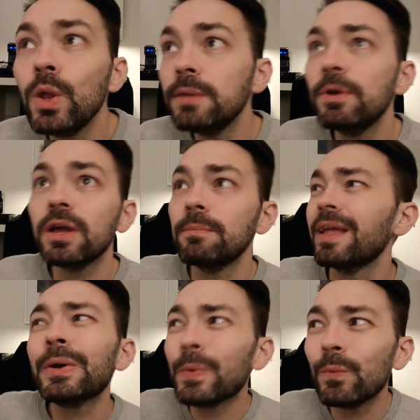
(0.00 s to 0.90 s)
the holy book. I'm
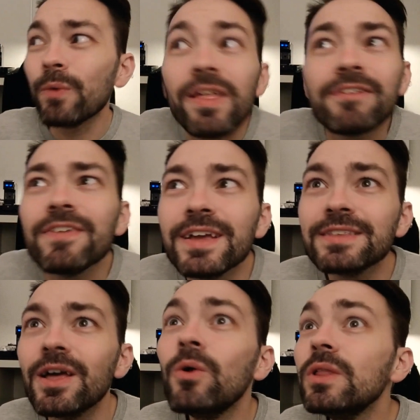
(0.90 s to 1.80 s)
like, where the fuck
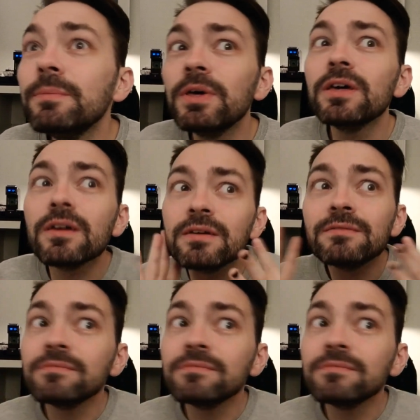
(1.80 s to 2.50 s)
is the holy book?